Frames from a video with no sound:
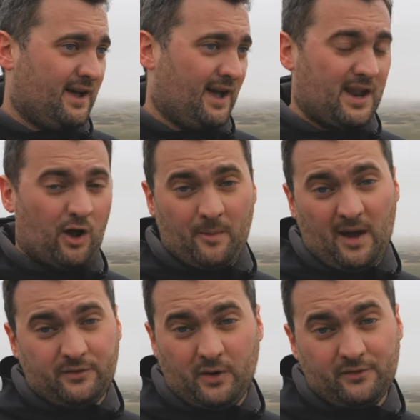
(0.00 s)
and now I'm
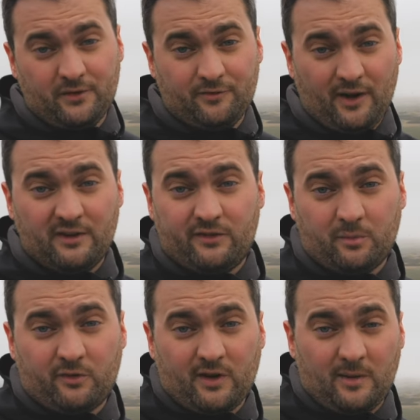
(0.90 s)
at 205
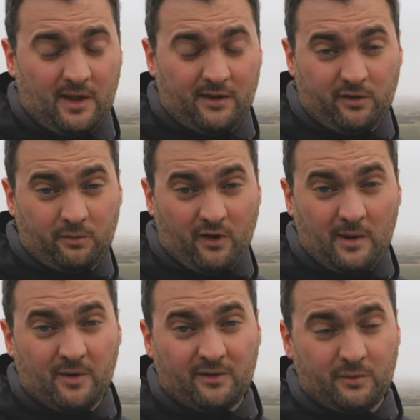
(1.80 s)
subscri- uh,
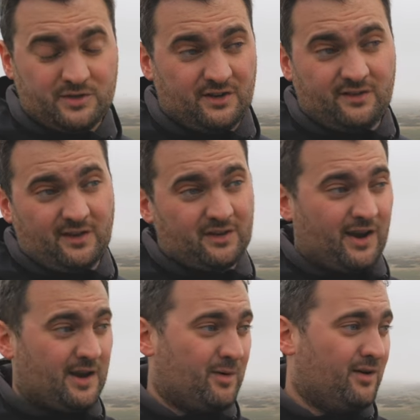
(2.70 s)
subscribers, which is
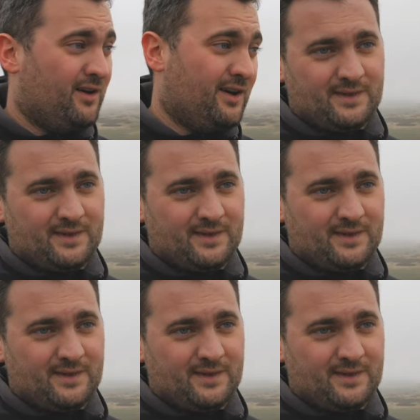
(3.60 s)
incredible.